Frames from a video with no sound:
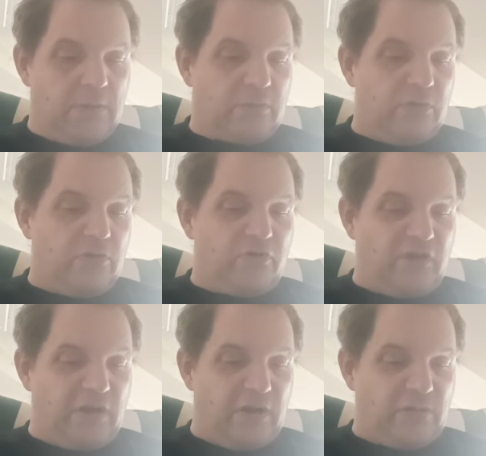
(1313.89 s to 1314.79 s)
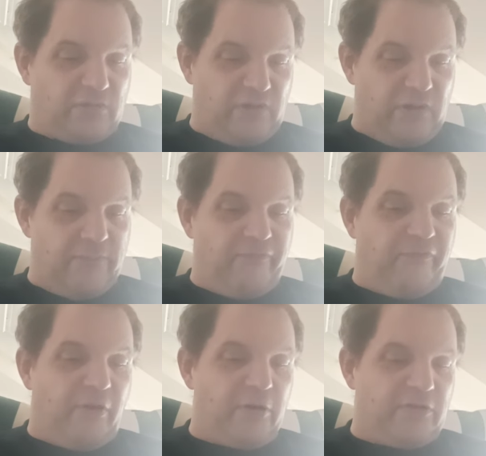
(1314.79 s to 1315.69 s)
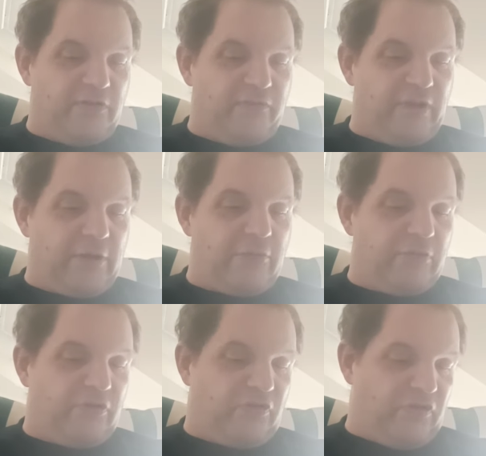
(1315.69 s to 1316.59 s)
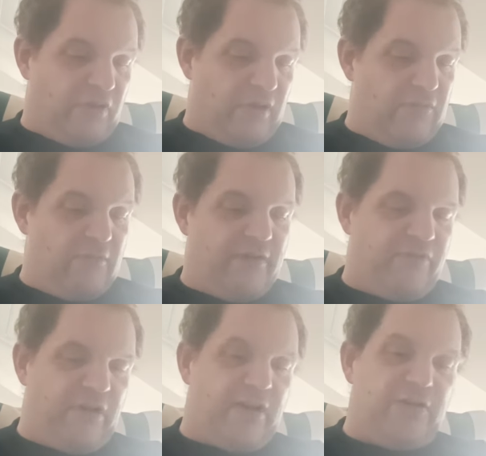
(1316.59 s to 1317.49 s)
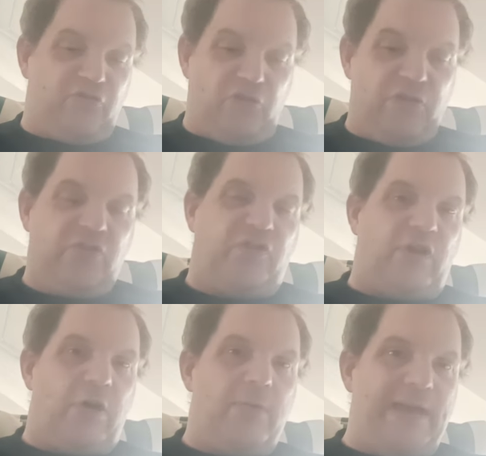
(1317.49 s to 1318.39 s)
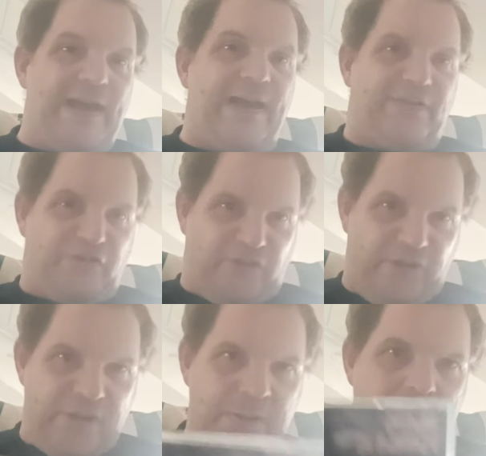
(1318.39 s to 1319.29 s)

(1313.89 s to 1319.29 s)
Of course, he got Flight to Icarus and Revelation, so yes,